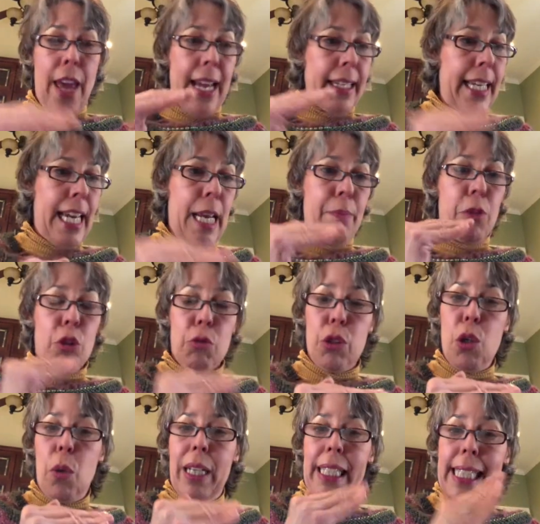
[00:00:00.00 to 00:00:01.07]
that came
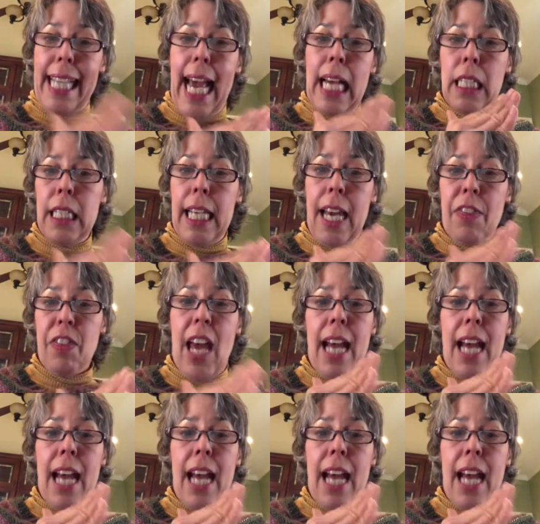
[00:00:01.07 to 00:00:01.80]
through exactly at